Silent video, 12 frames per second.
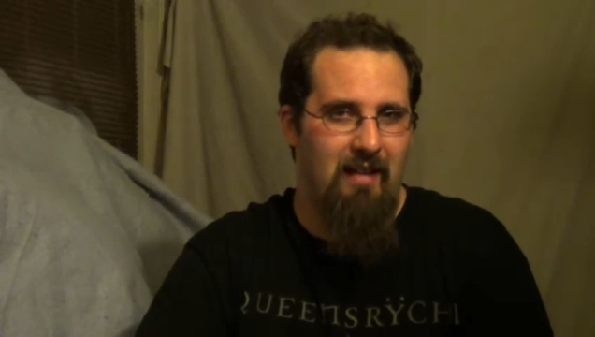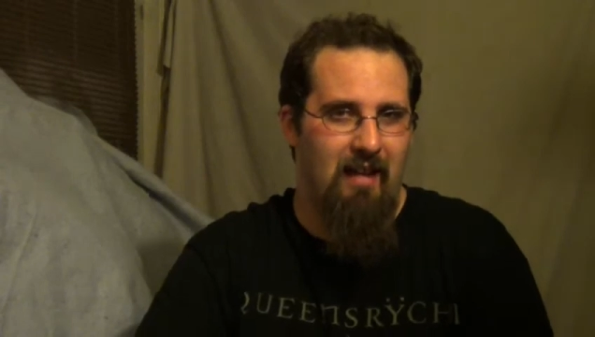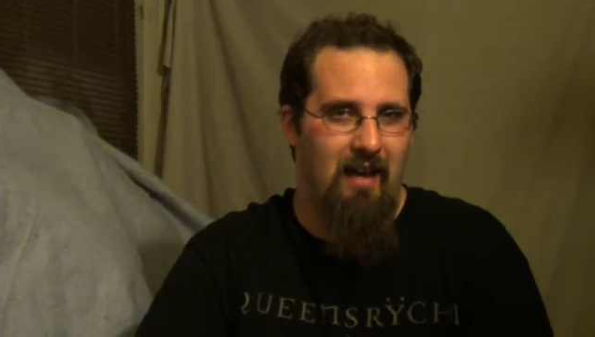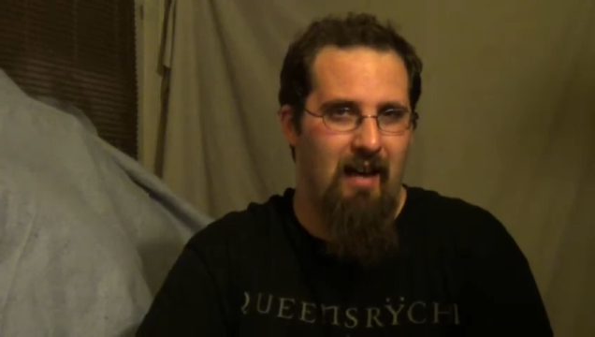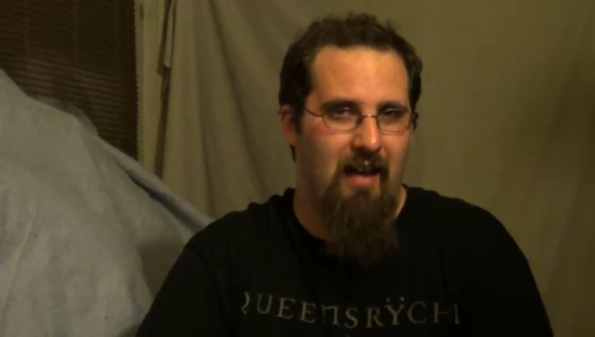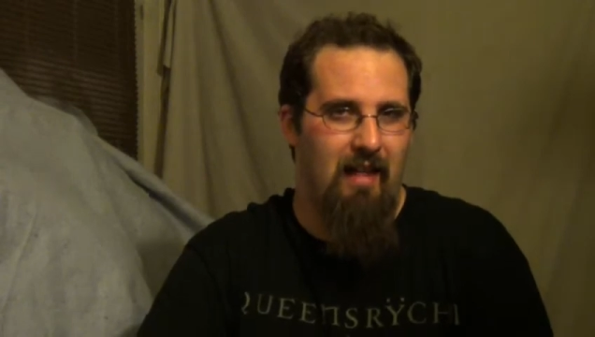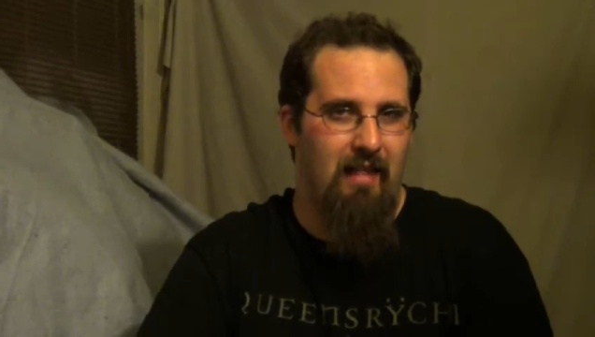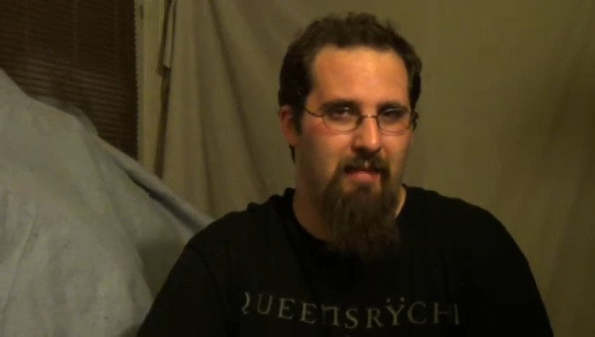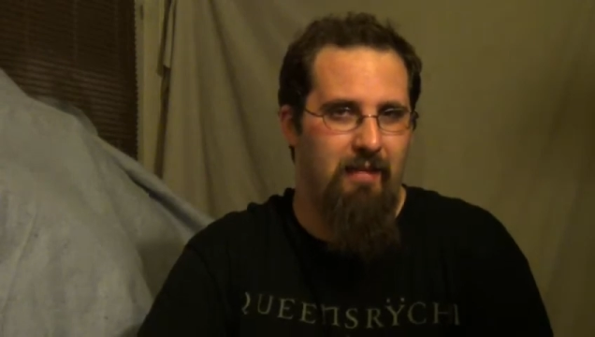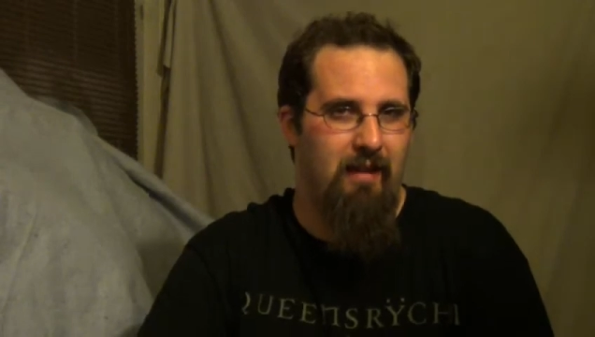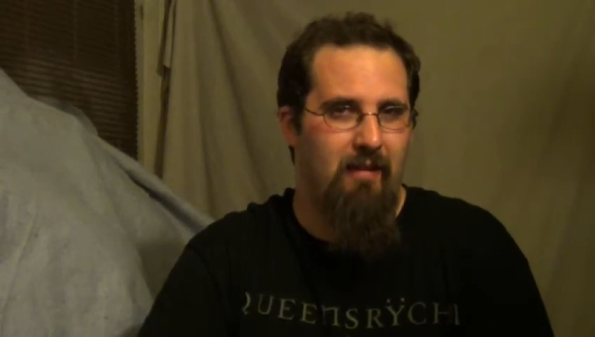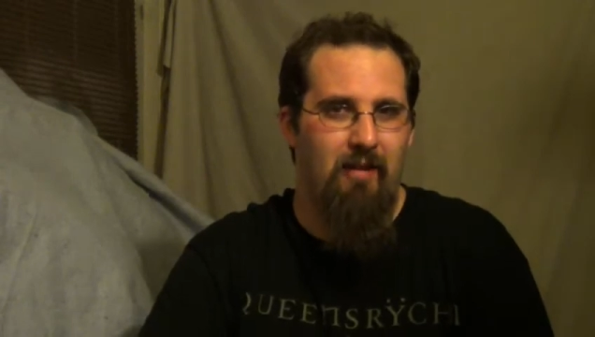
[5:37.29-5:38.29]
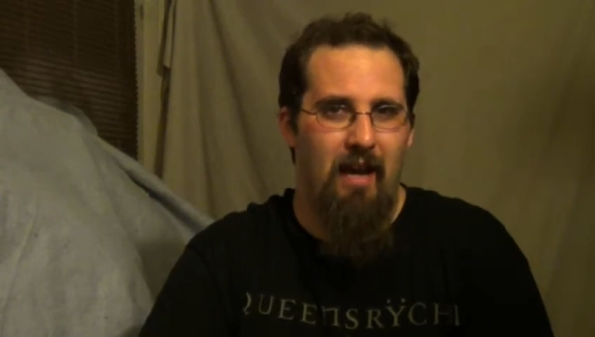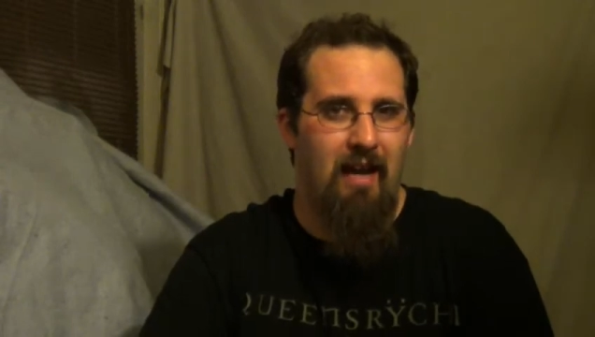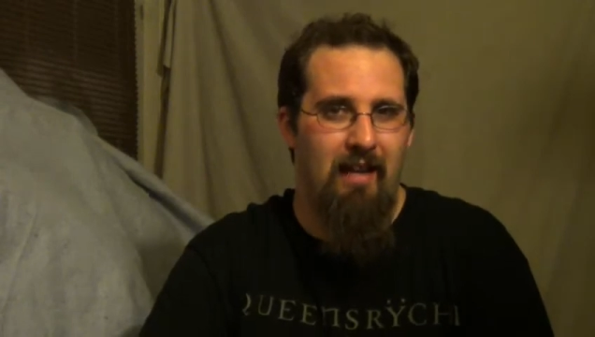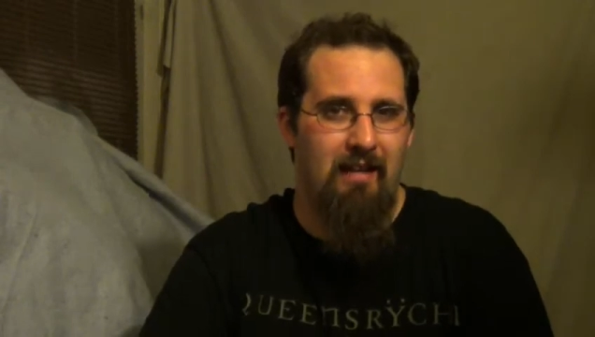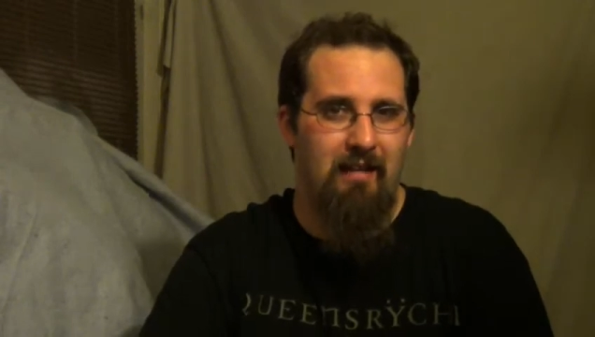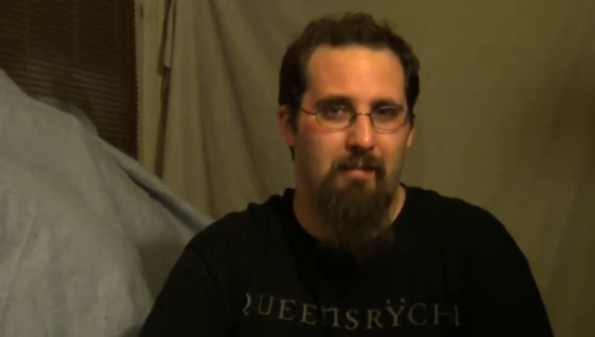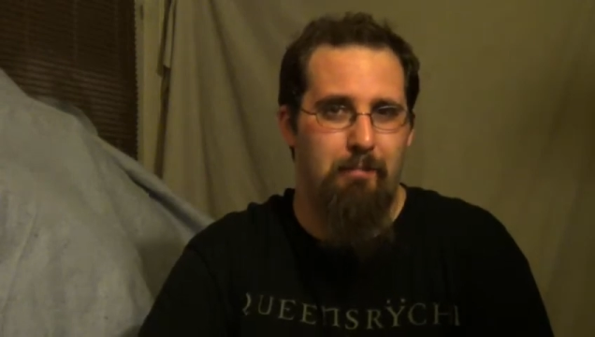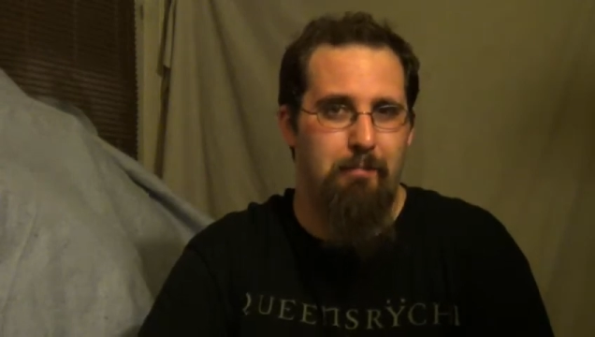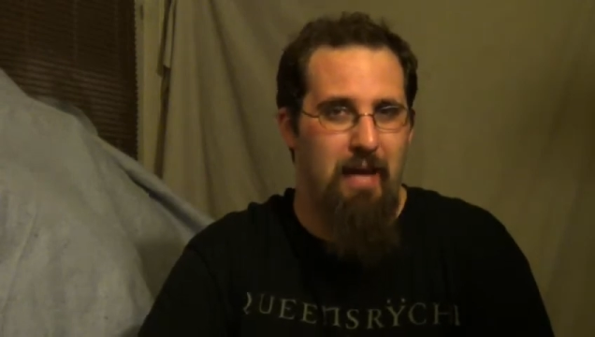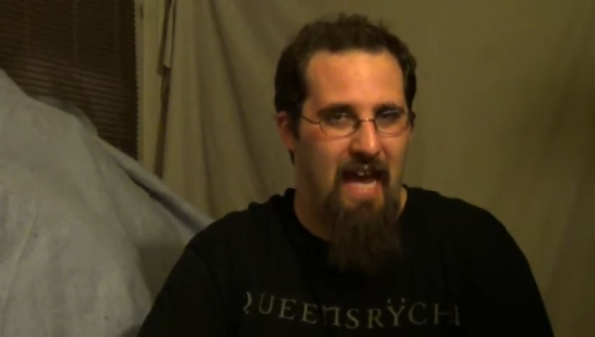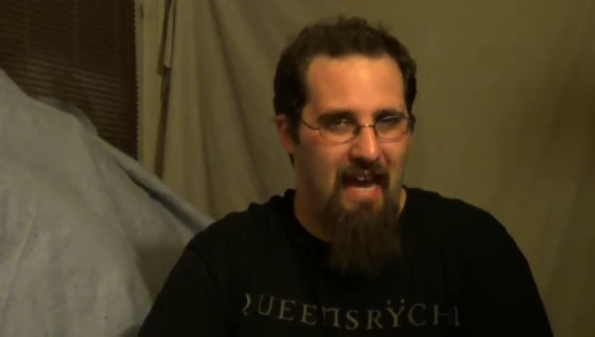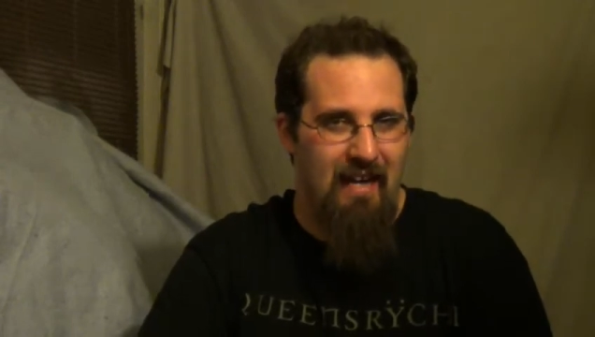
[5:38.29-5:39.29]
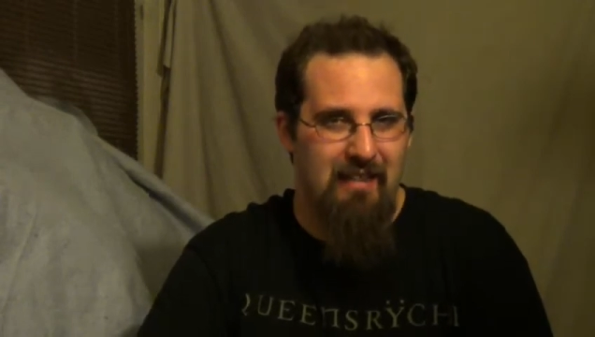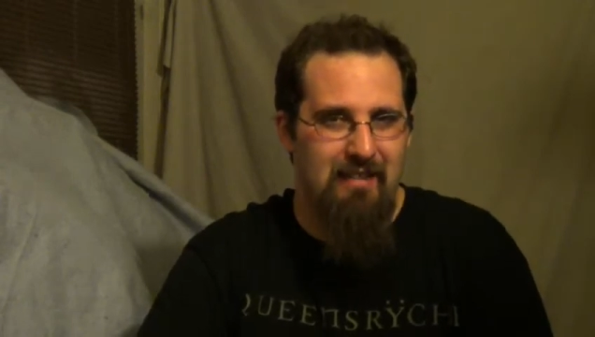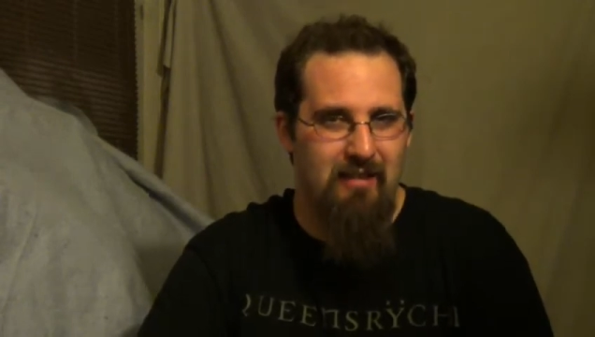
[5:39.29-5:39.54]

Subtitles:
They're not bad